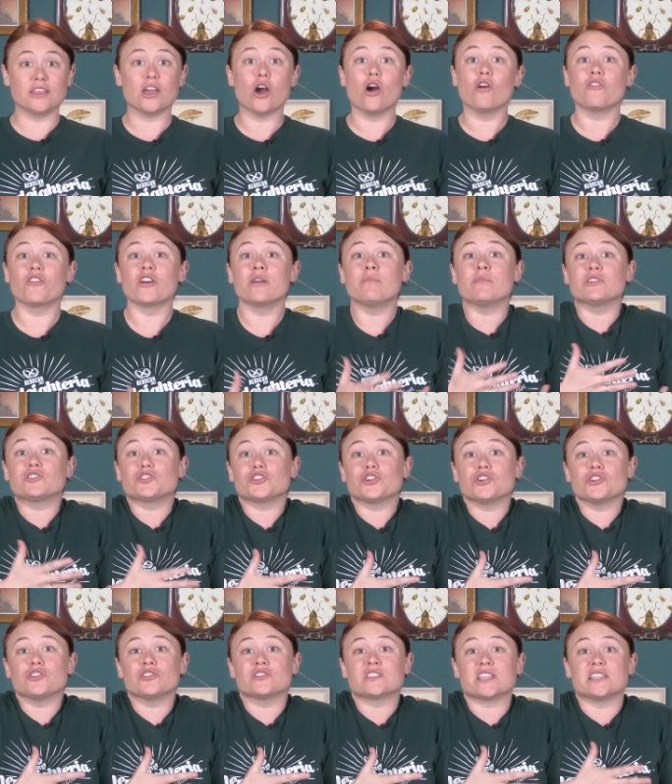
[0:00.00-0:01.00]
The ovary
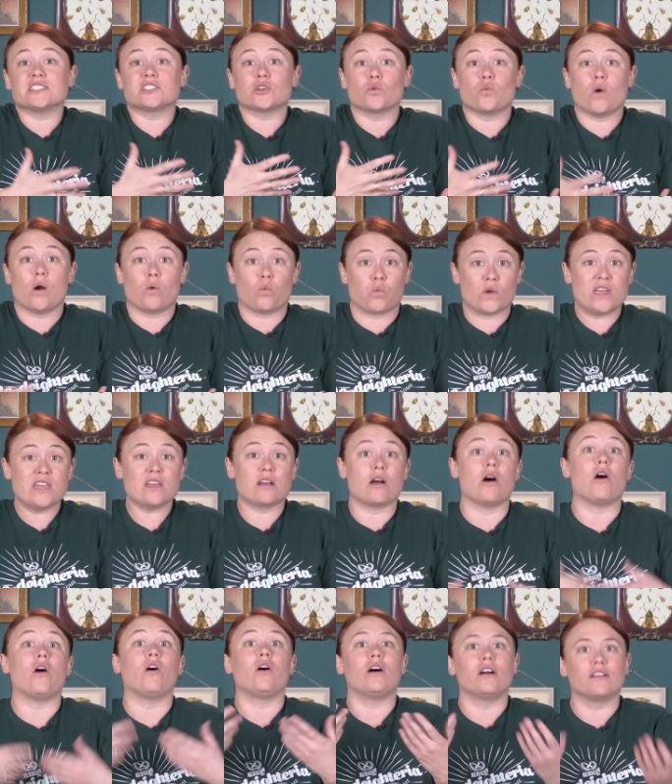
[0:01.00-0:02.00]
matures into what we
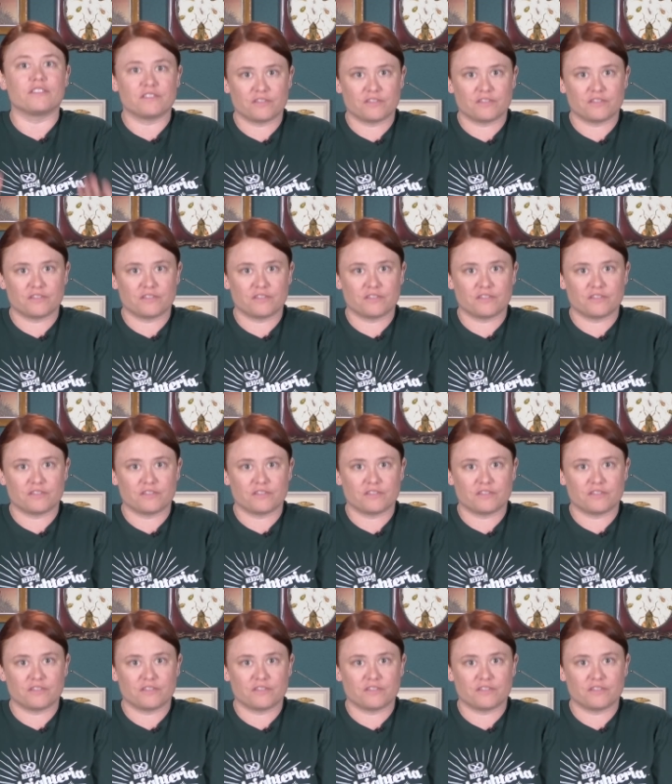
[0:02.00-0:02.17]
call a